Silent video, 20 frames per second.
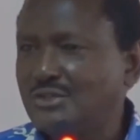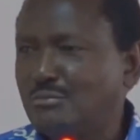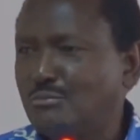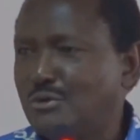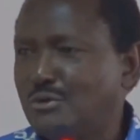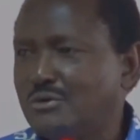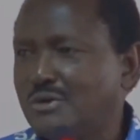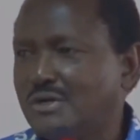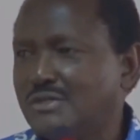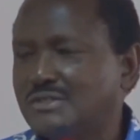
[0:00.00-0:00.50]

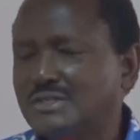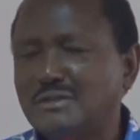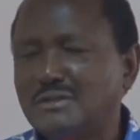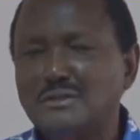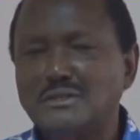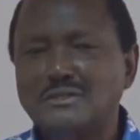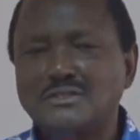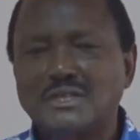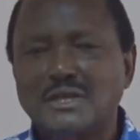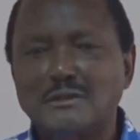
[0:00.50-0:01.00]
democracy
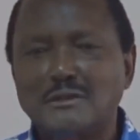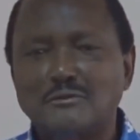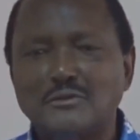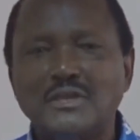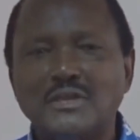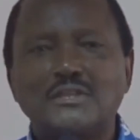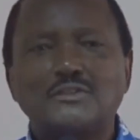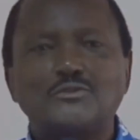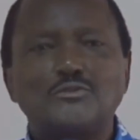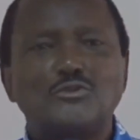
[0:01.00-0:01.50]
in this country.
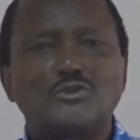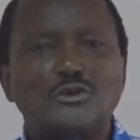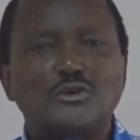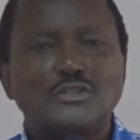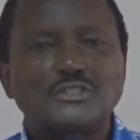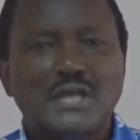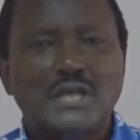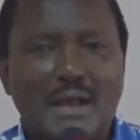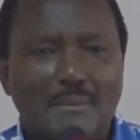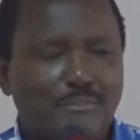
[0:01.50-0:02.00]
It will
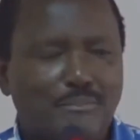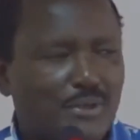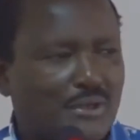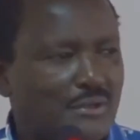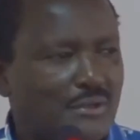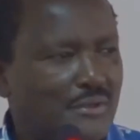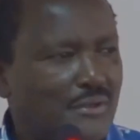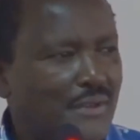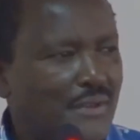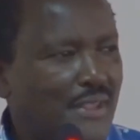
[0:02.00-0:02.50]
not
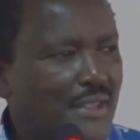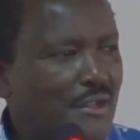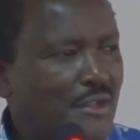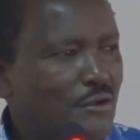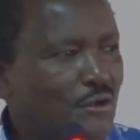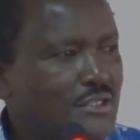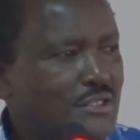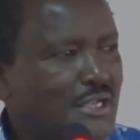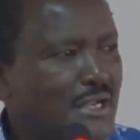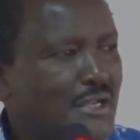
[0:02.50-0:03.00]
happen.
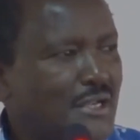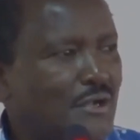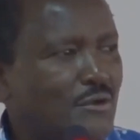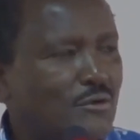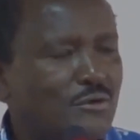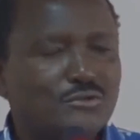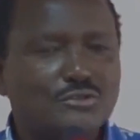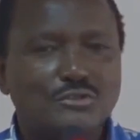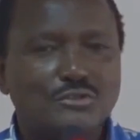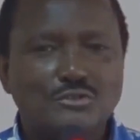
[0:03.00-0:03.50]
Not under
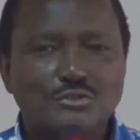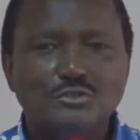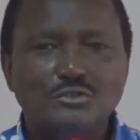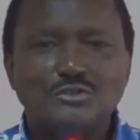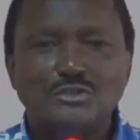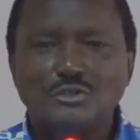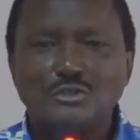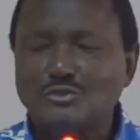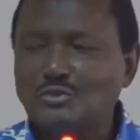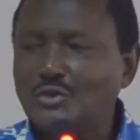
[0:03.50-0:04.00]

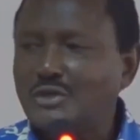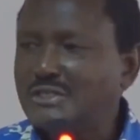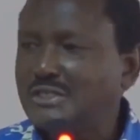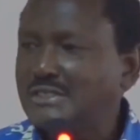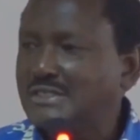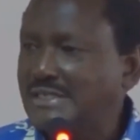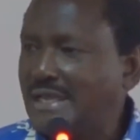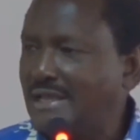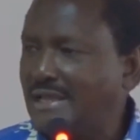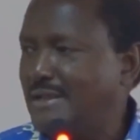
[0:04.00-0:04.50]
Constitution
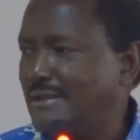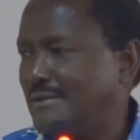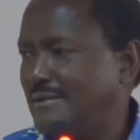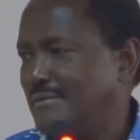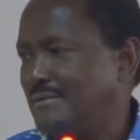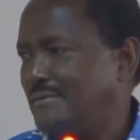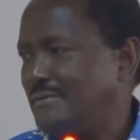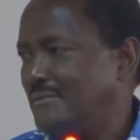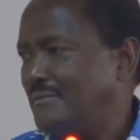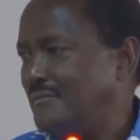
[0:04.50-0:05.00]
2010.
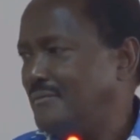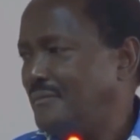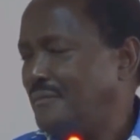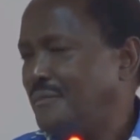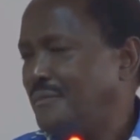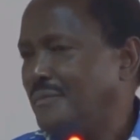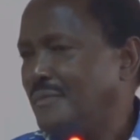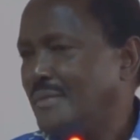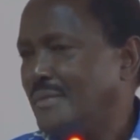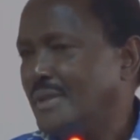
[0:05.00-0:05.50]

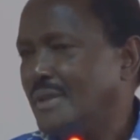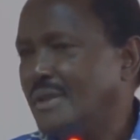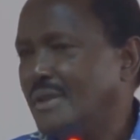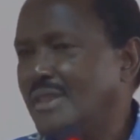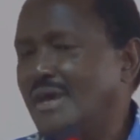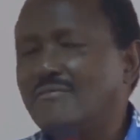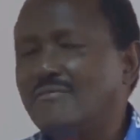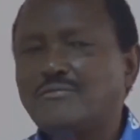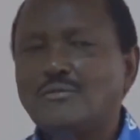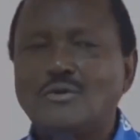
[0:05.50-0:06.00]

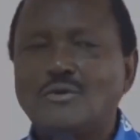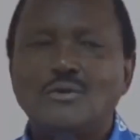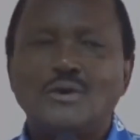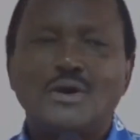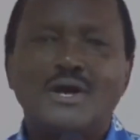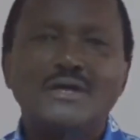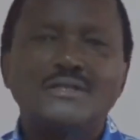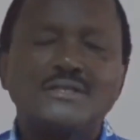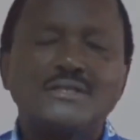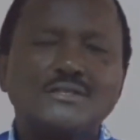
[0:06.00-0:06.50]
Therefore,
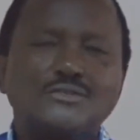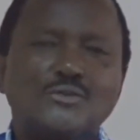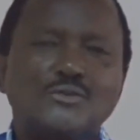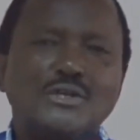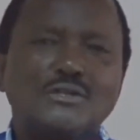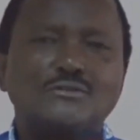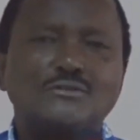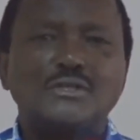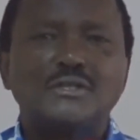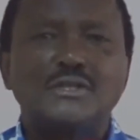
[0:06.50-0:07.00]
I just
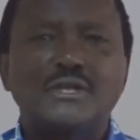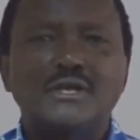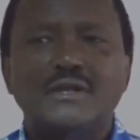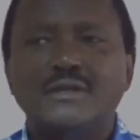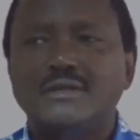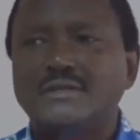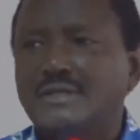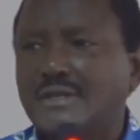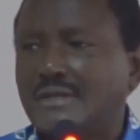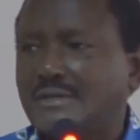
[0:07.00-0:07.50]
want to
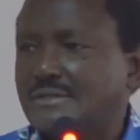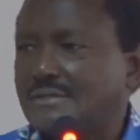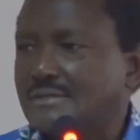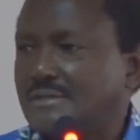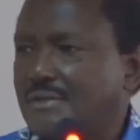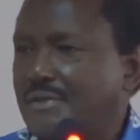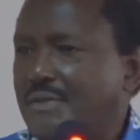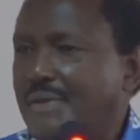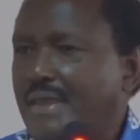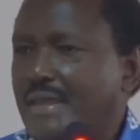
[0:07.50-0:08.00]
encourage us
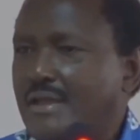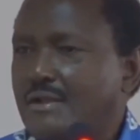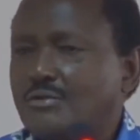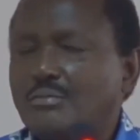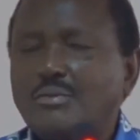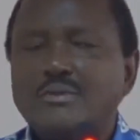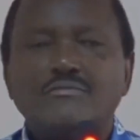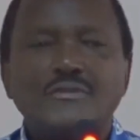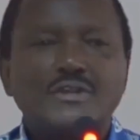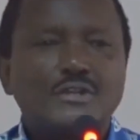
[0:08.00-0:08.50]
to
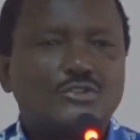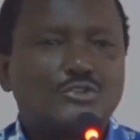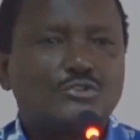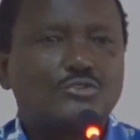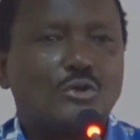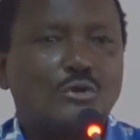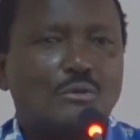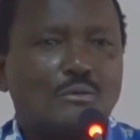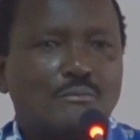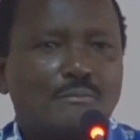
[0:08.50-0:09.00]
be very
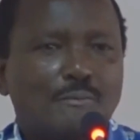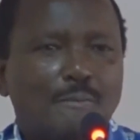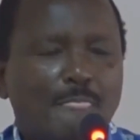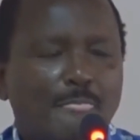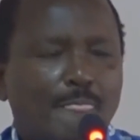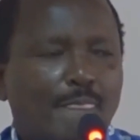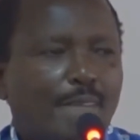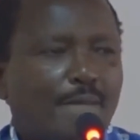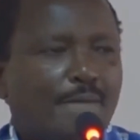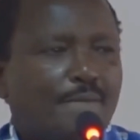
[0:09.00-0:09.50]
strong
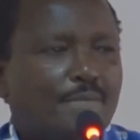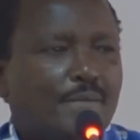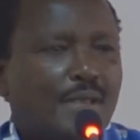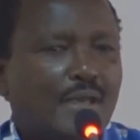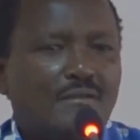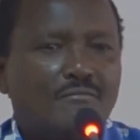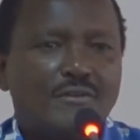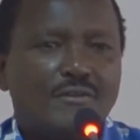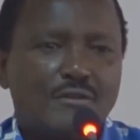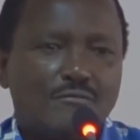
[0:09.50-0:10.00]

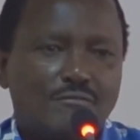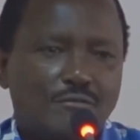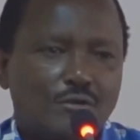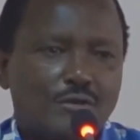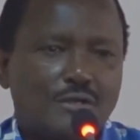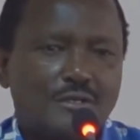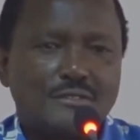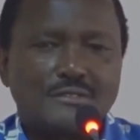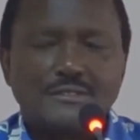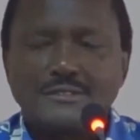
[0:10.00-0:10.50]
and very
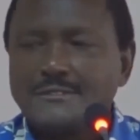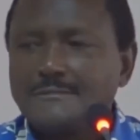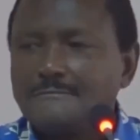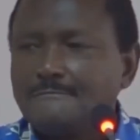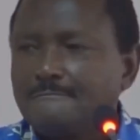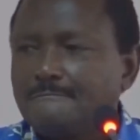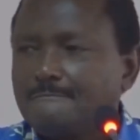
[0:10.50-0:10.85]
focused.